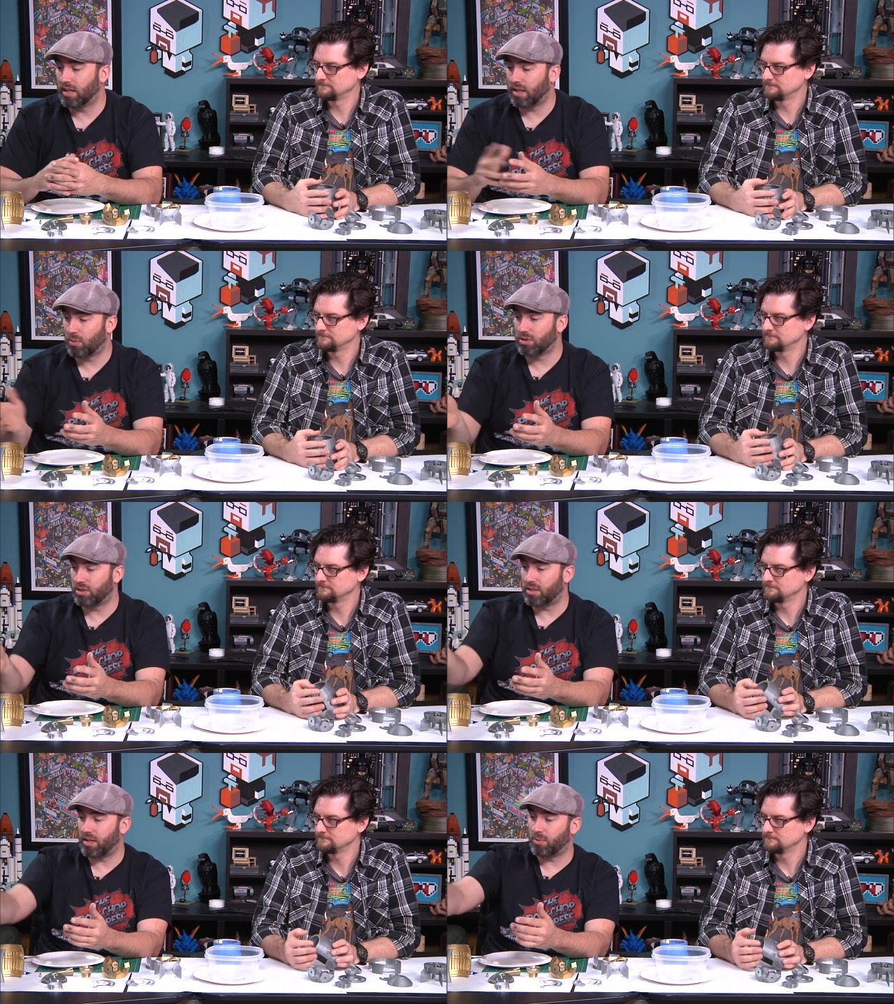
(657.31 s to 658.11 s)
Speaker 1: And then we'll
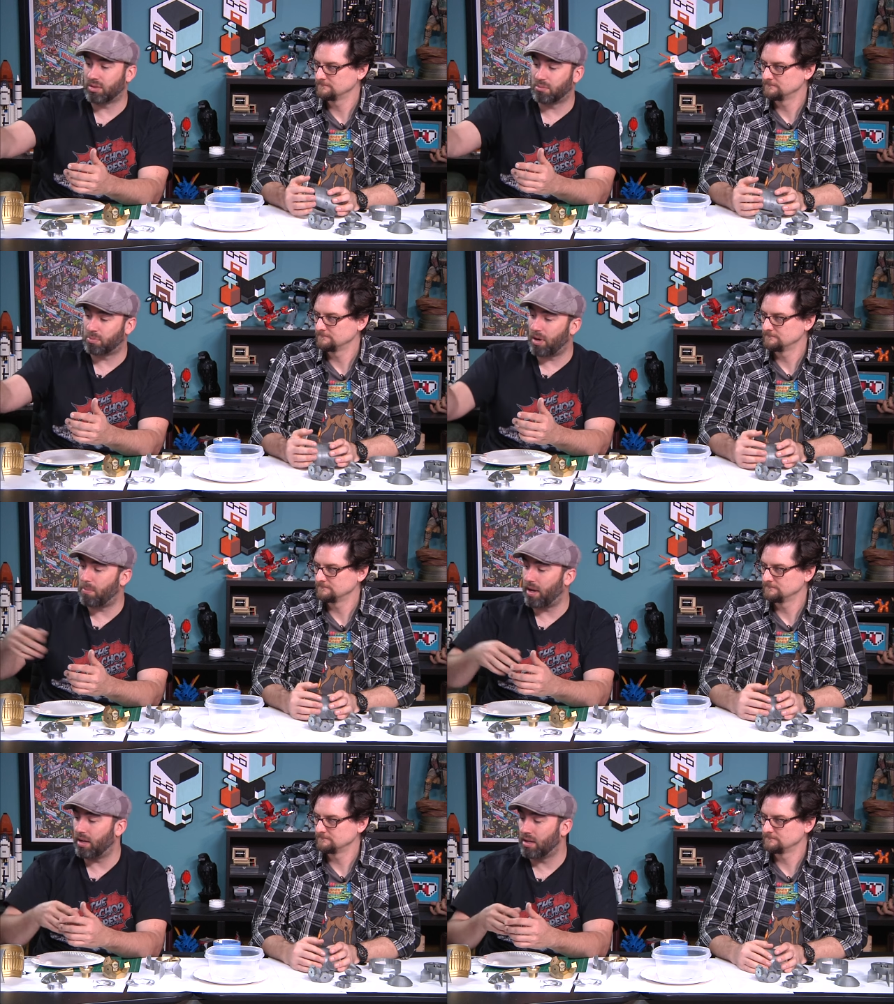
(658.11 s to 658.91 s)
just hit it with some spray
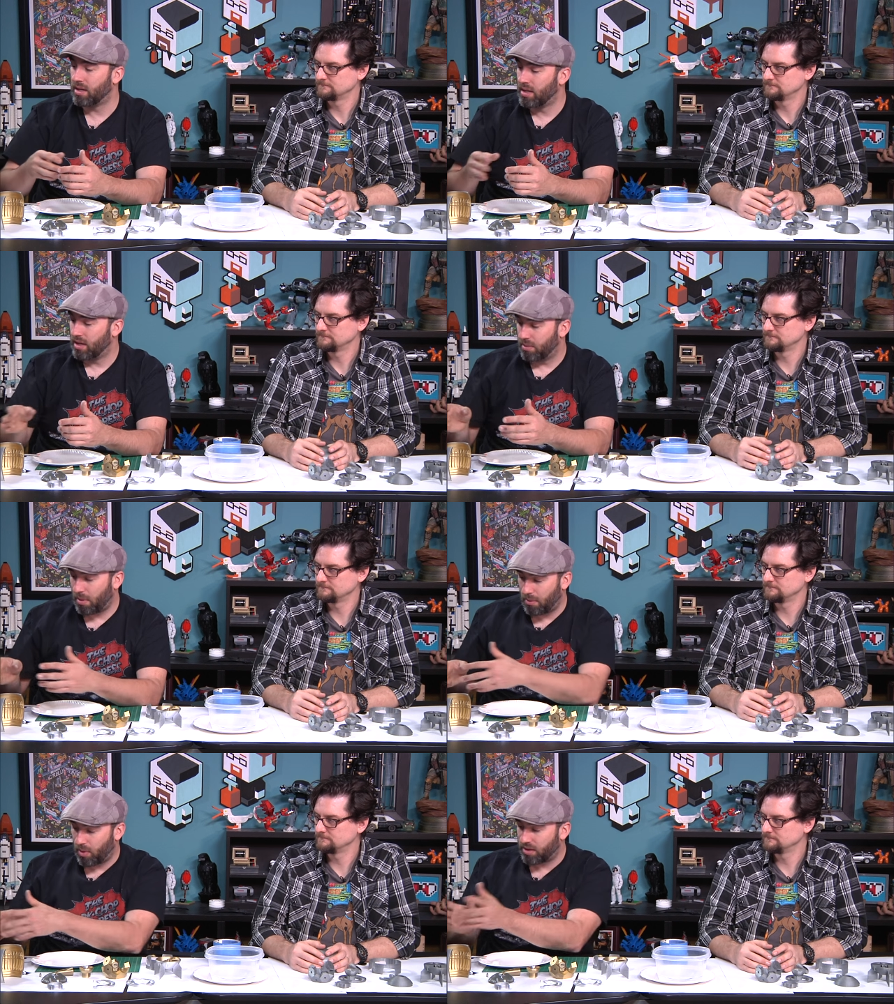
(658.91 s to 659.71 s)
paint and
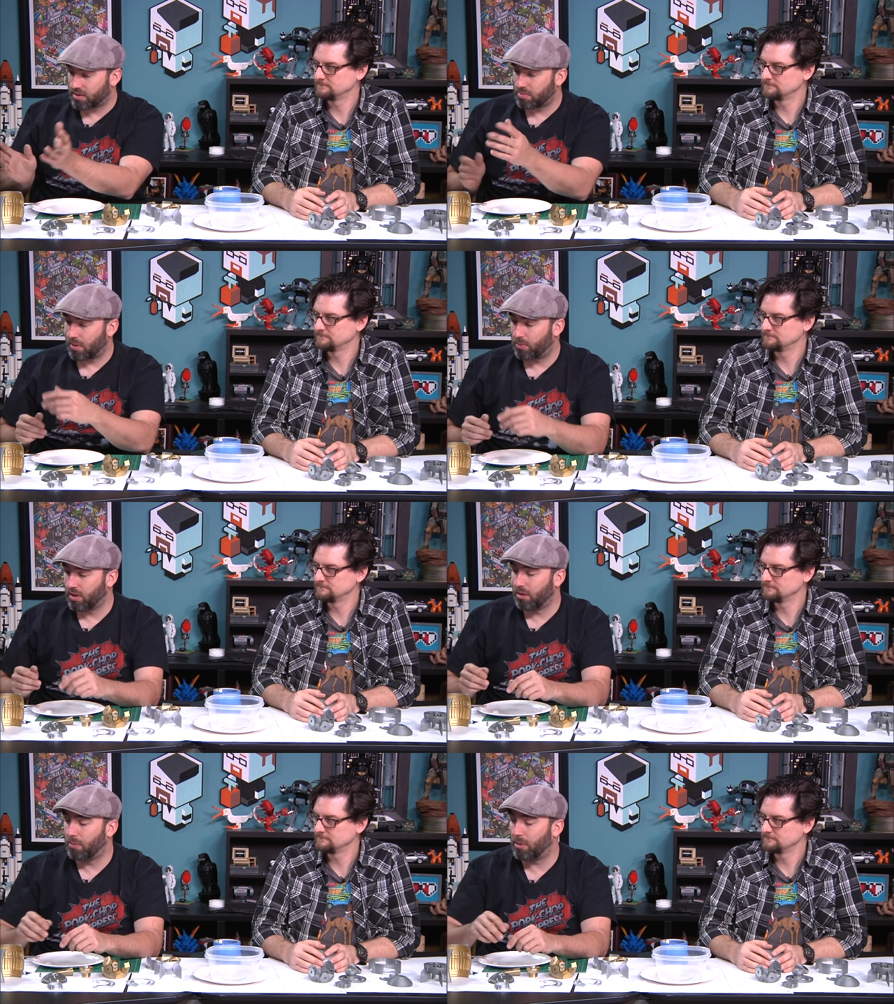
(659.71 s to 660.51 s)
maybe weather some up with
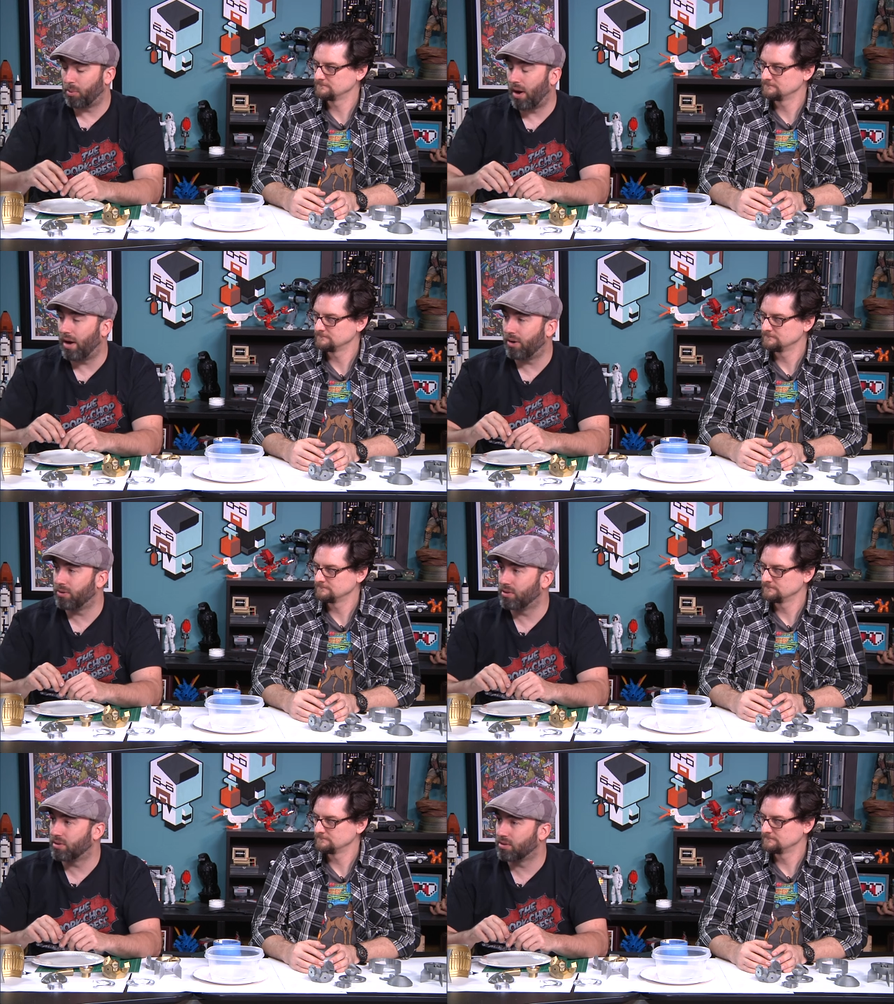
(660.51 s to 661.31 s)
a little bit of
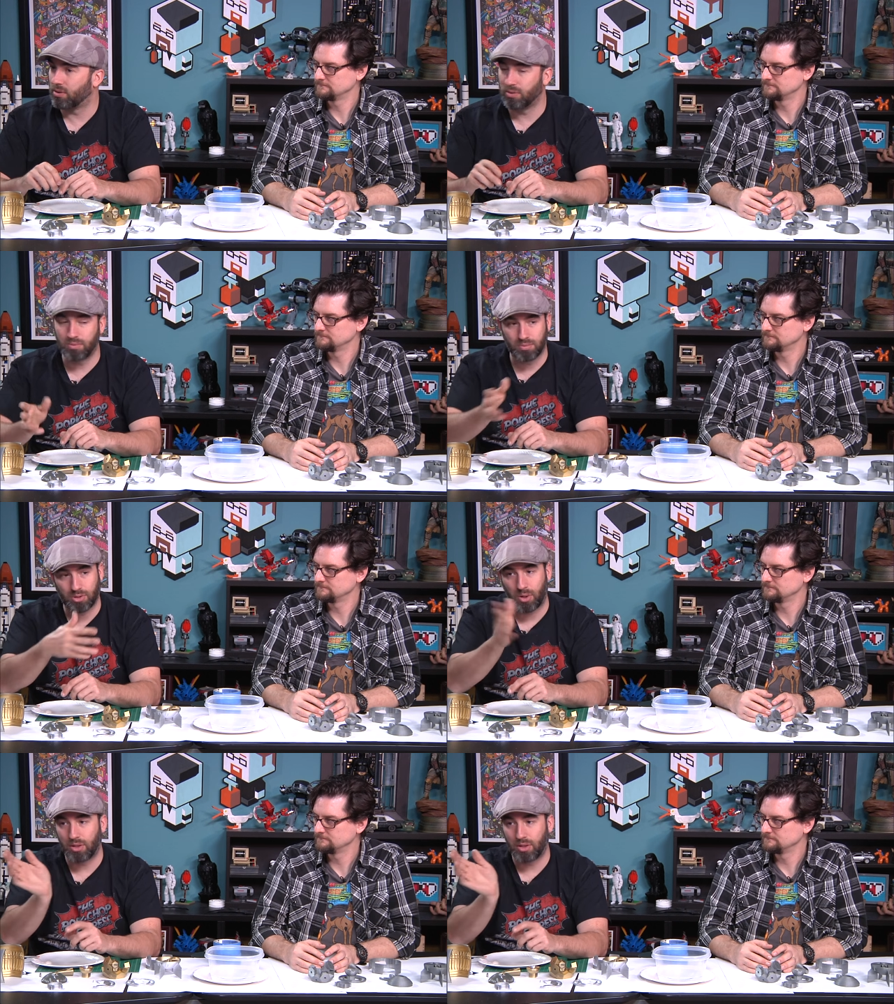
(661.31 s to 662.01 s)
brown. Throw throw on